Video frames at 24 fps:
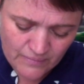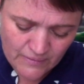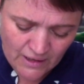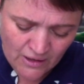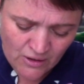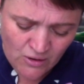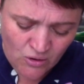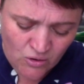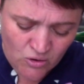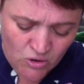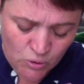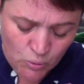
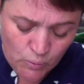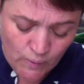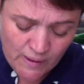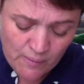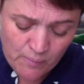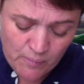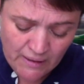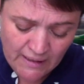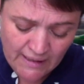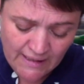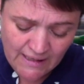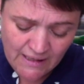And Lord, we
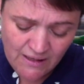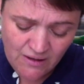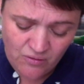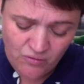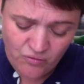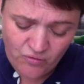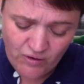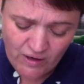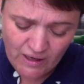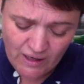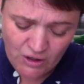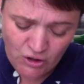
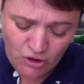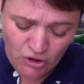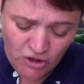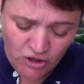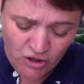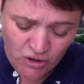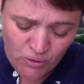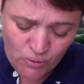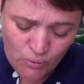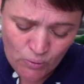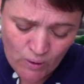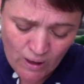believe in
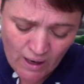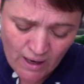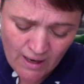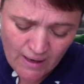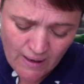you.